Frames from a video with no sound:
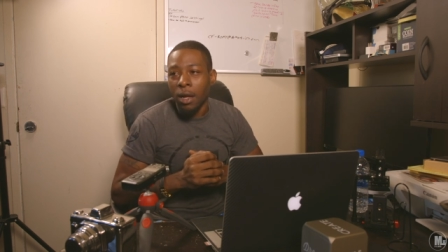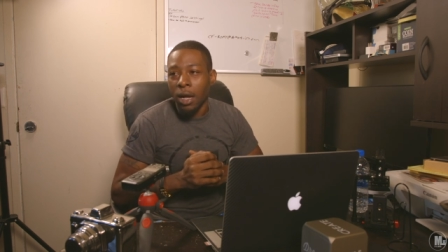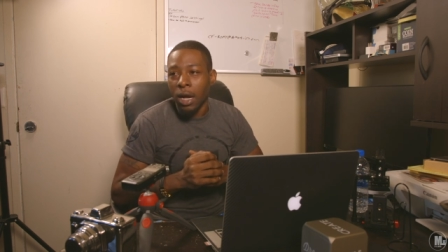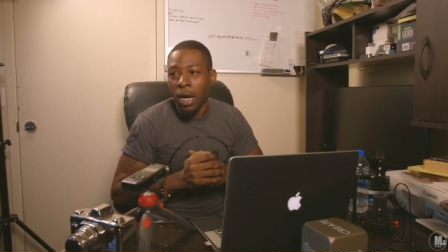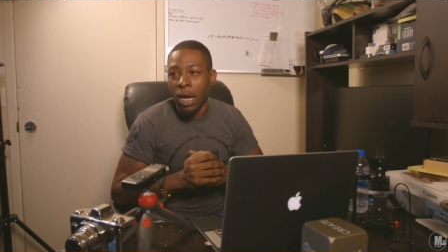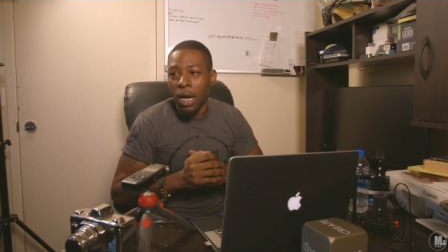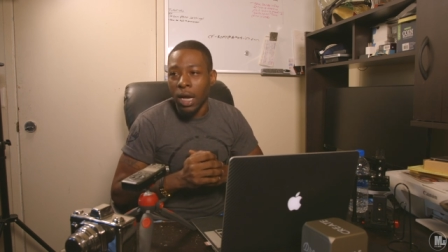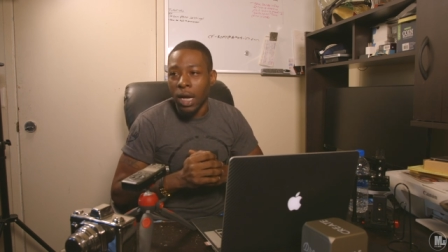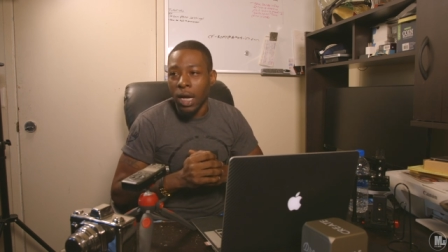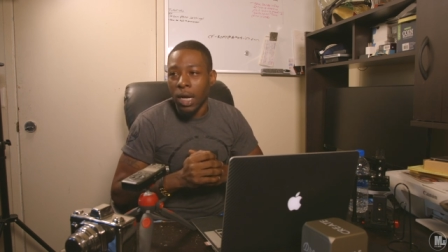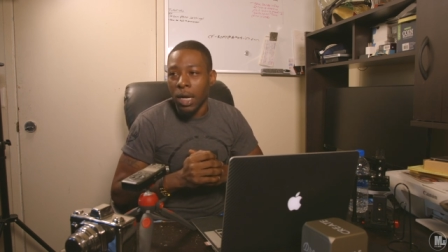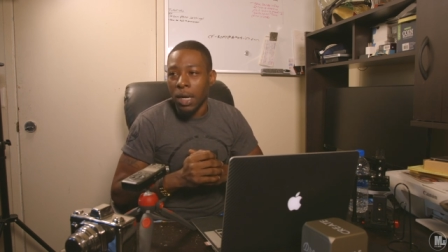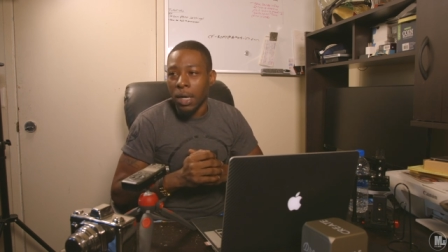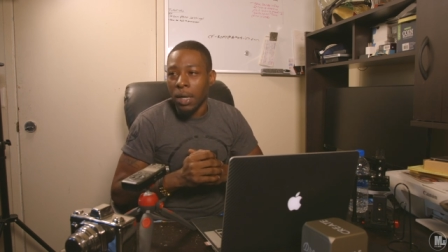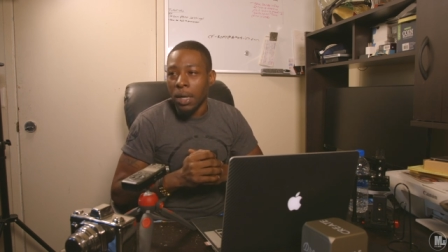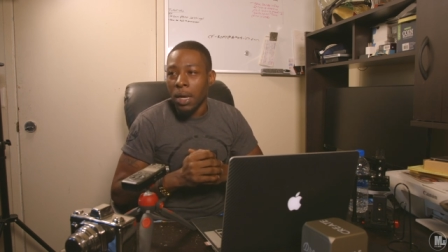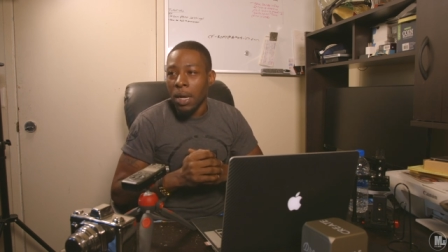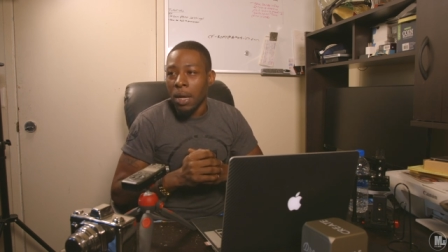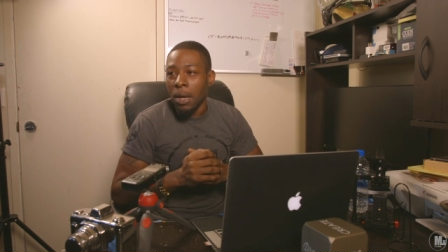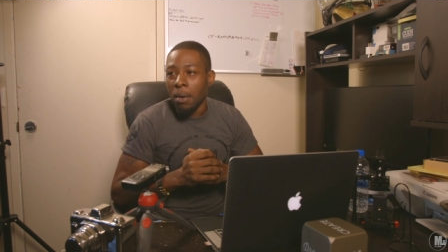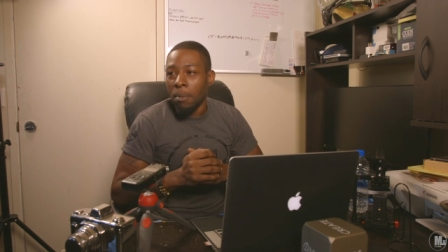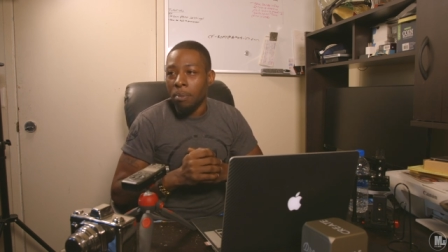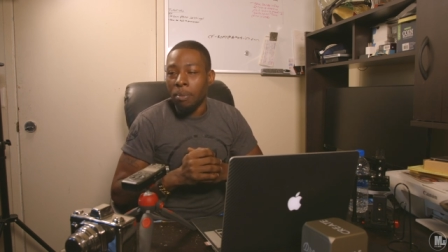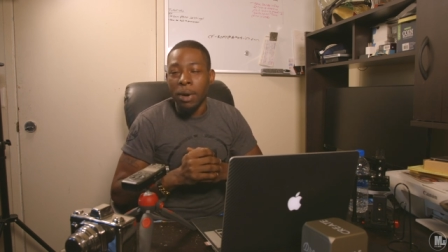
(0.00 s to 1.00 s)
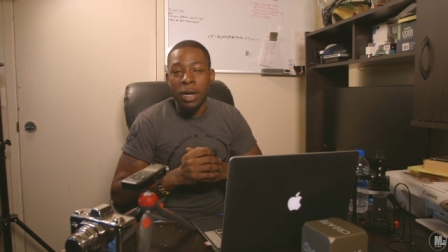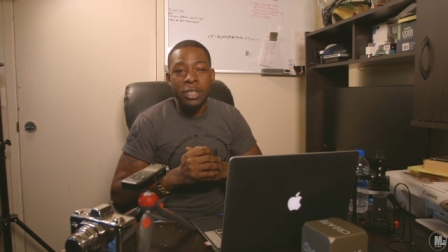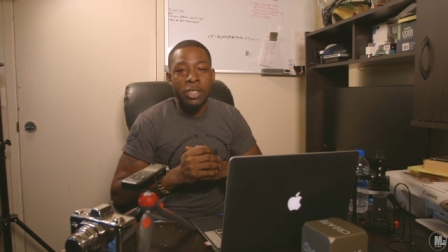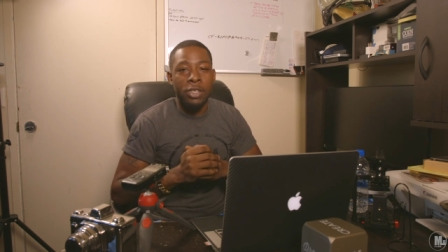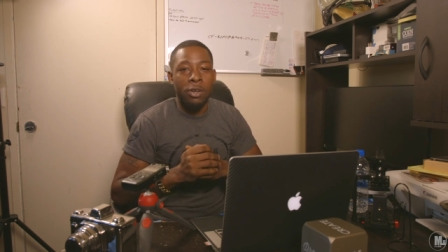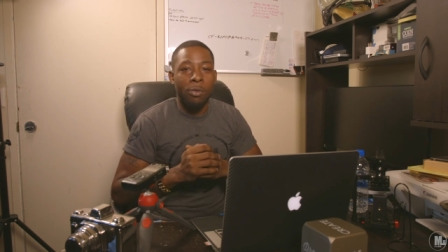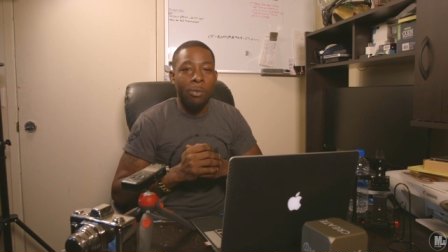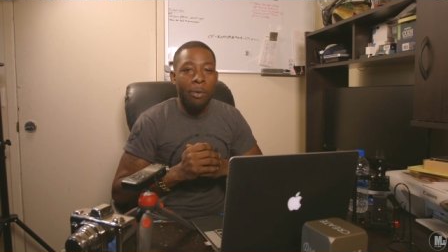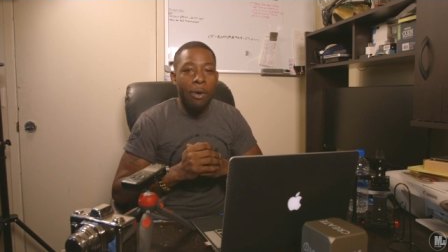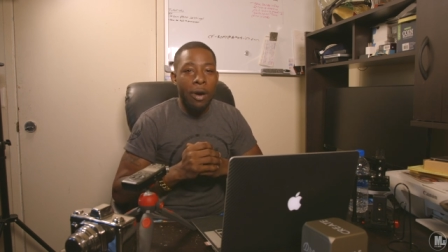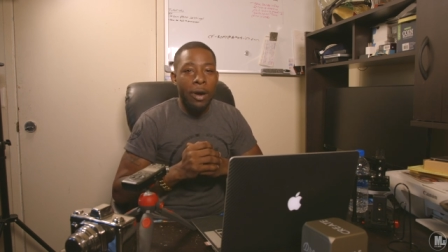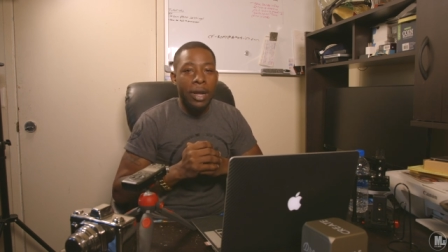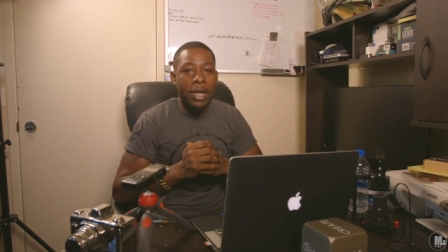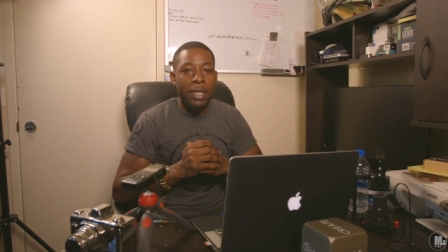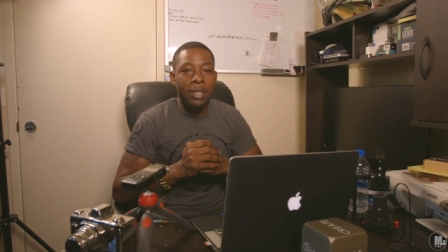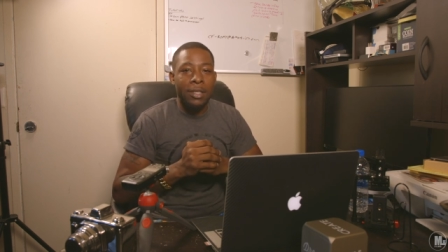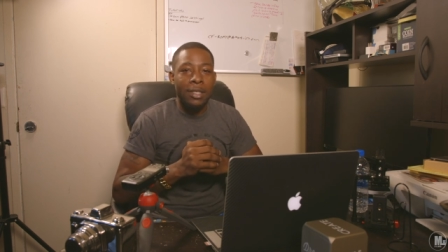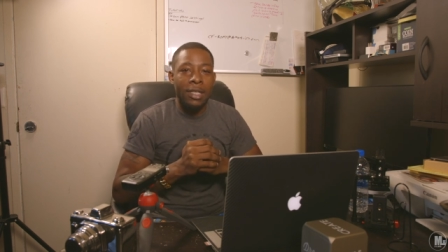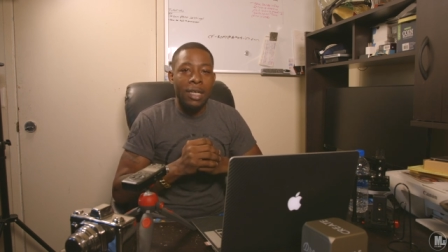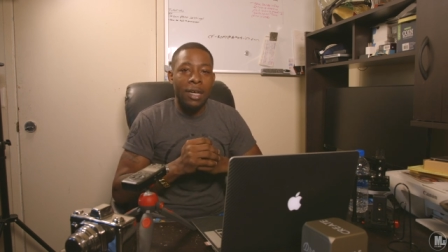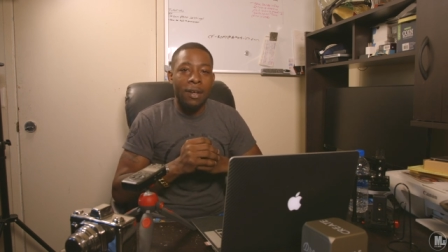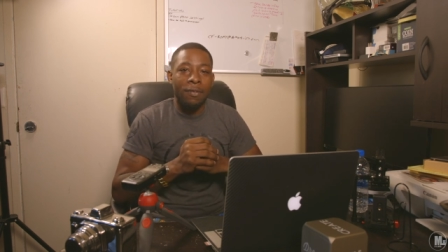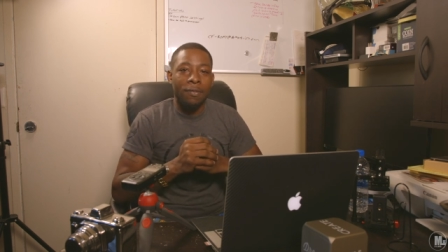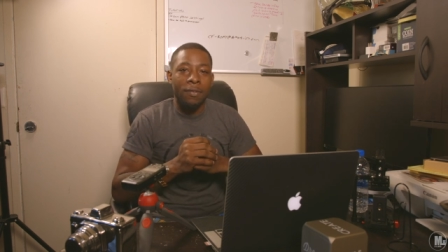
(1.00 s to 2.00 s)
uh, budget work and
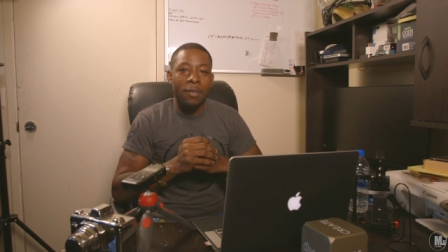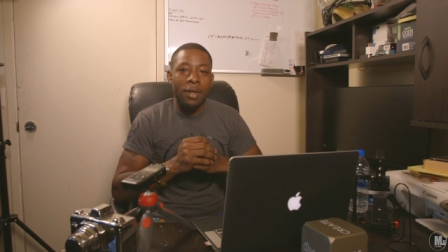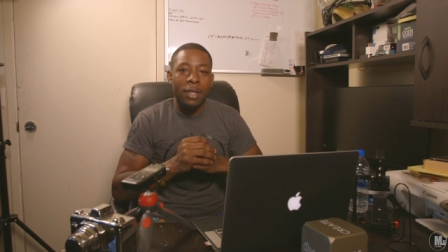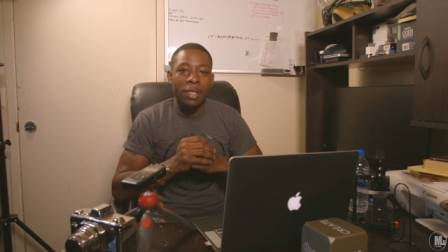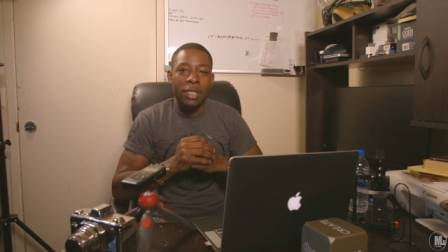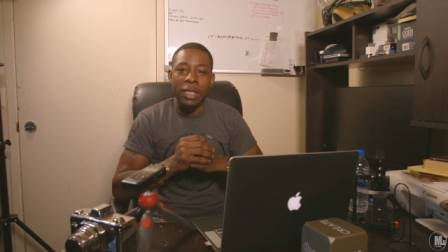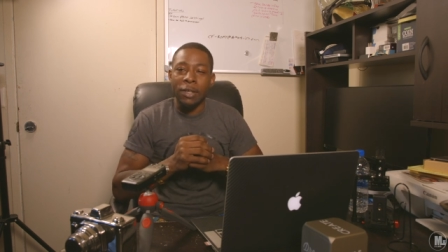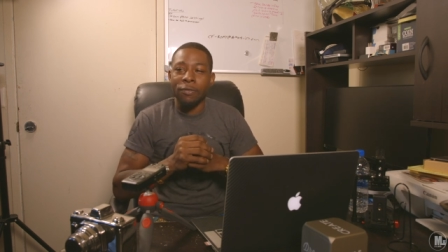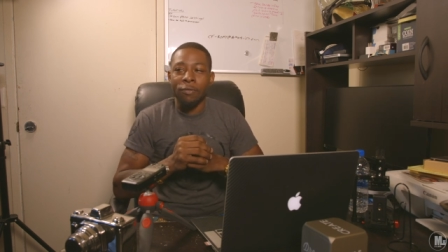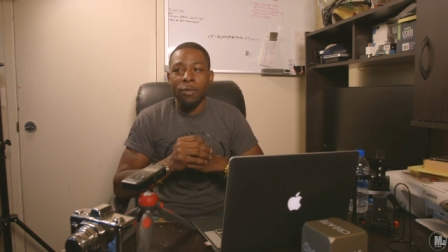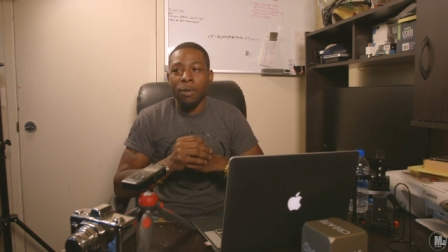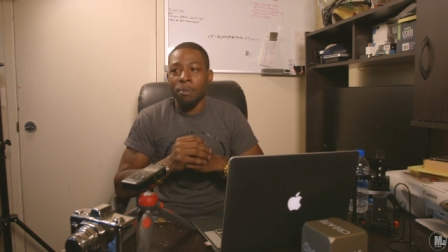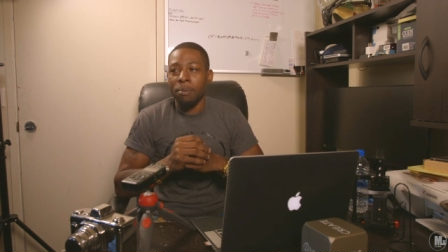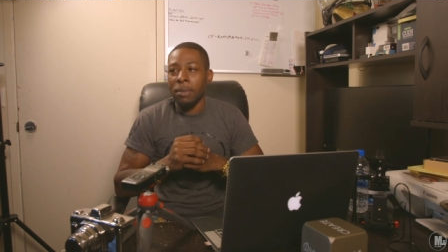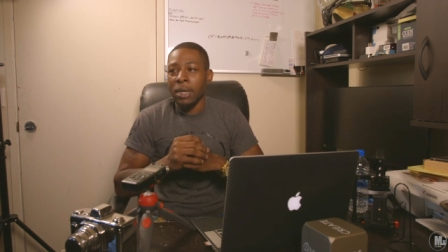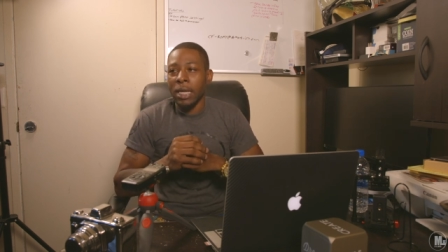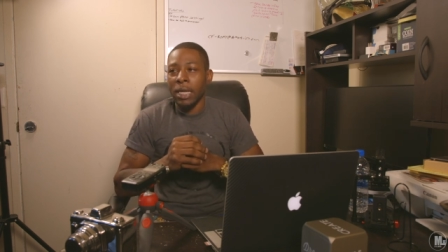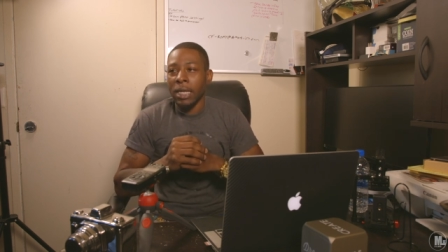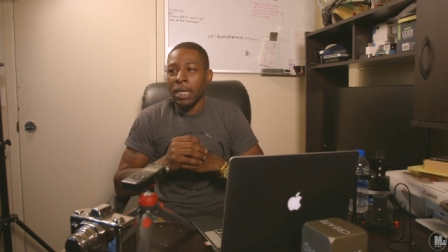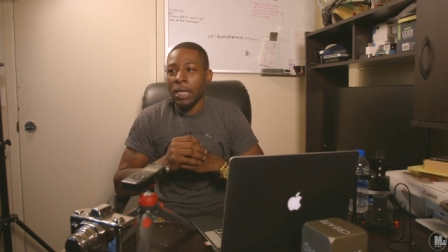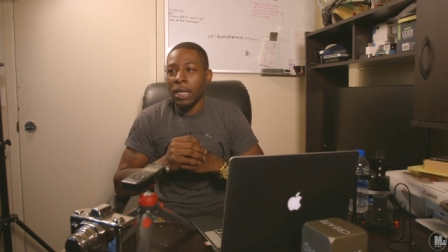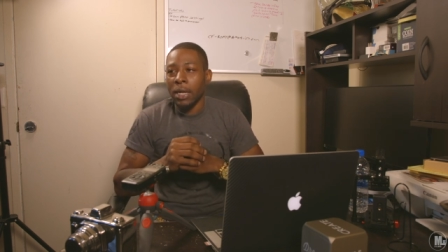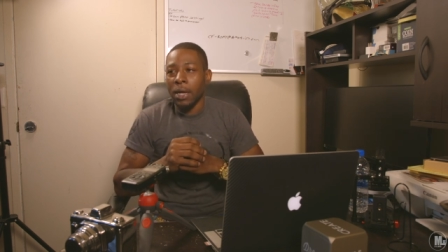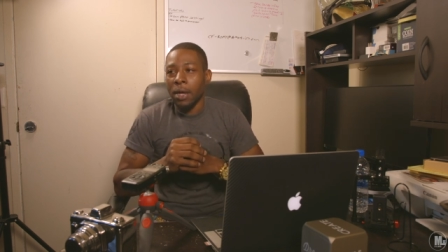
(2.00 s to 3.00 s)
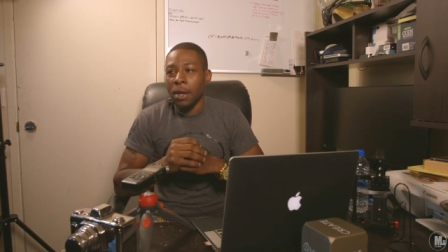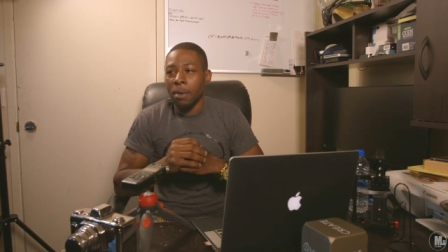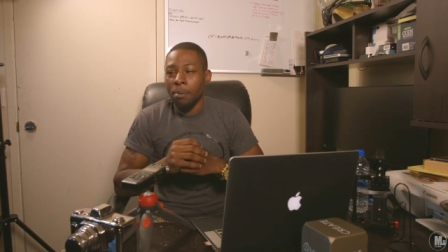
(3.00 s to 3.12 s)
stuff just from me